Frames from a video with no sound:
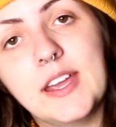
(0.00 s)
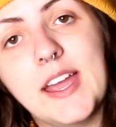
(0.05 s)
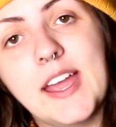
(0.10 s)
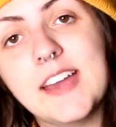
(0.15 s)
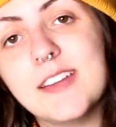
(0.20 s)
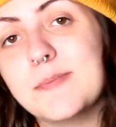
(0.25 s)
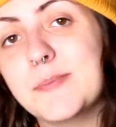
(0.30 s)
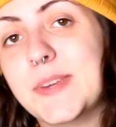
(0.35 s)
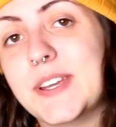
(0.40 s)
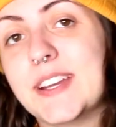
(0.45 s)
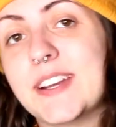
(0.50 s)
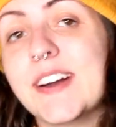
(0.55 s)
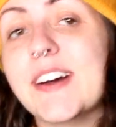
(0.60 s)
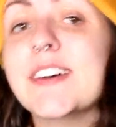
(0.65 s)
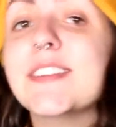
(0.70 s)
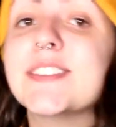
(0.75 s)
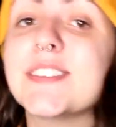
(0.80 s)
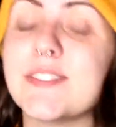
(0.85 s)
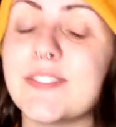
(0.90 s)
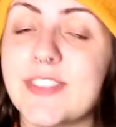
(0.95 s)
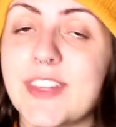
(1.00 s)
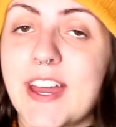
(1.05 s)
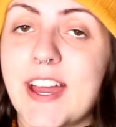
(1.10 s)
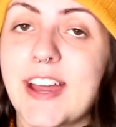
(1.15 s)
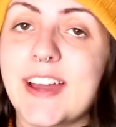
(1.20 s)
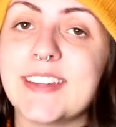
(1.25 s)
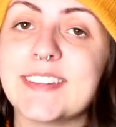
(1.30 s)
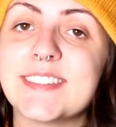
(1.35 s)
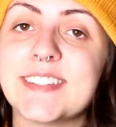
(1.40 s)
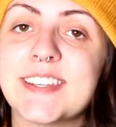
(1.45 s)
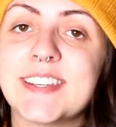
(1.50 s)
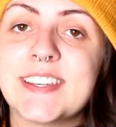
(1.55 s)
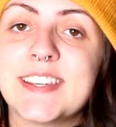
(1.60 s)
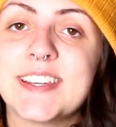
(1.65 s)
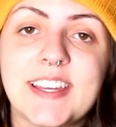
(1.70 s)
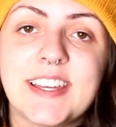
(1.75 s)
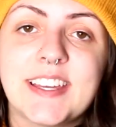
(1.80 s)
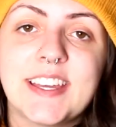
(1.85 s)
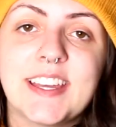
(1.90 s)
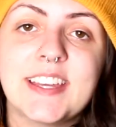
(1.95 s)
and because of that,
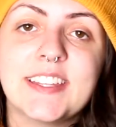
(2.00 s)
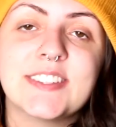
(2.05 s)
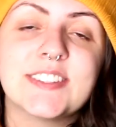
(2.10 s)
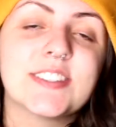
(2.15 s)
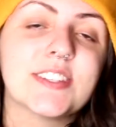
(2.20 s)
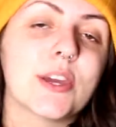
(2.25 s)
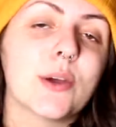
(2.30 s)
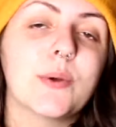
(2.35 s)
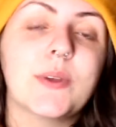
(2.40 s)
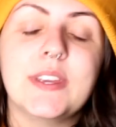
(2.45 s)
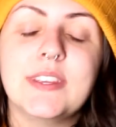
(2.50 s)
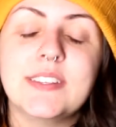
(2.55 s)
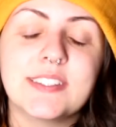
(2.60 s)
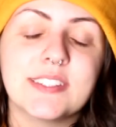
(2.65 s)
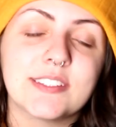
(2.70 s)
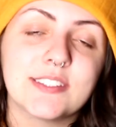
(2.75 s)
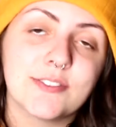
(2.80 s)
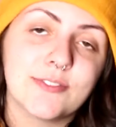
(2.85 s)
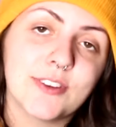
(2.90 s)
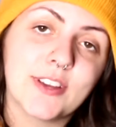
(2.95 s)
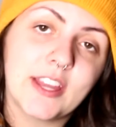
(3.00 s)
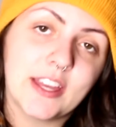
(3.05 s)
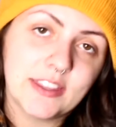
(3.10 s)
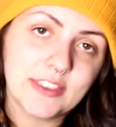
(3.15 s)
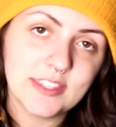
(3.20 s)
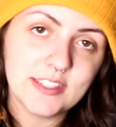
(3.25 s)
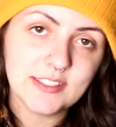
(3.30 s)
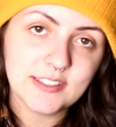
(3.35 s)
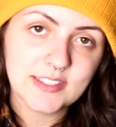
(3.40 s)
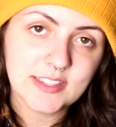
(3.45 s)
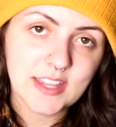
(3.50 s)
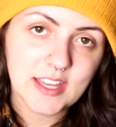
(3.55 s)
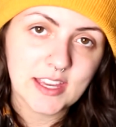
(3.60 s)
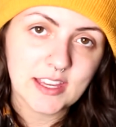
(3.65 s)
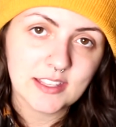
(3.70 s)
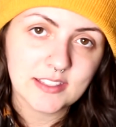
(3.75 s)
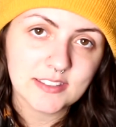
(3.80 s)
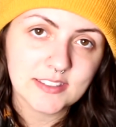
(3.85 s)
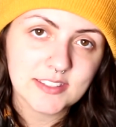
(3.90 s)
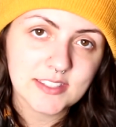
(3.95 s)
it's so easy to forget these
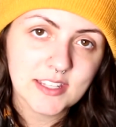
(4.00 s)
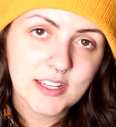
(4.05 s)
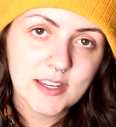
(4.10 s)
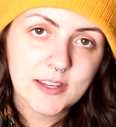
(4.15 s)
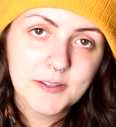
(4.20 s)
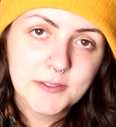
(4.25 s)
things.